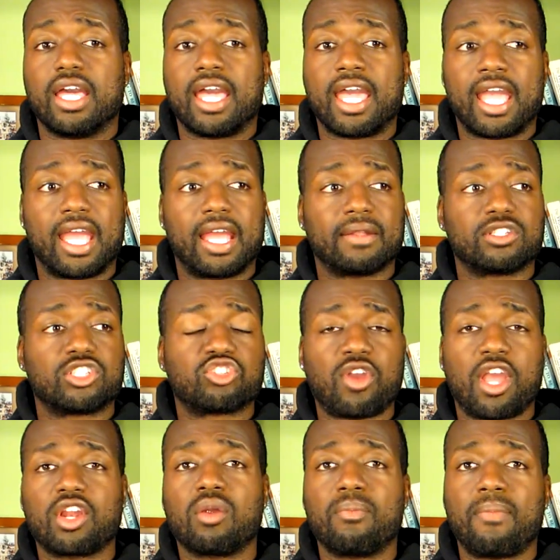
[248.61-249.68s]
and
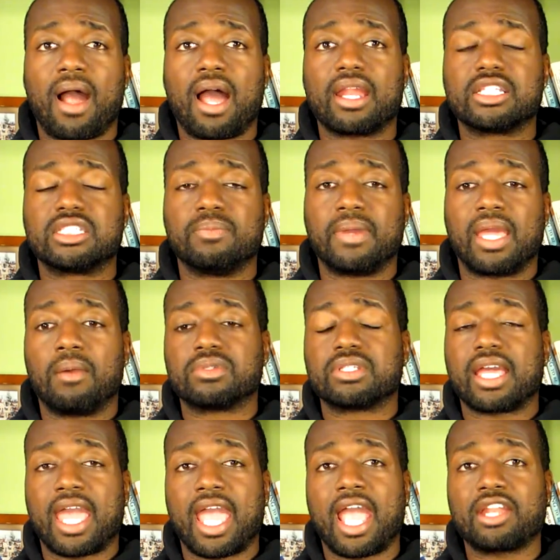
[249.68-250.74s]
train our body to be able
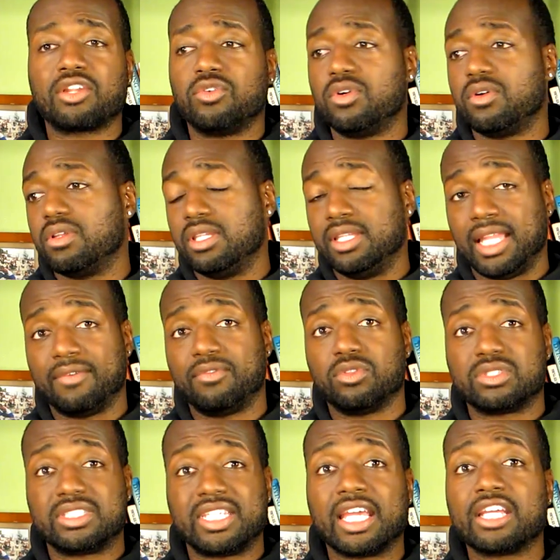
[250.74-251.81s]
to handle
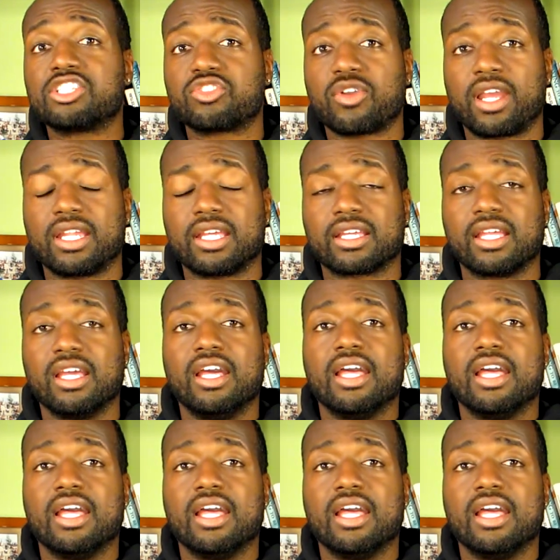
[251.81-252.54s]
level 10 training.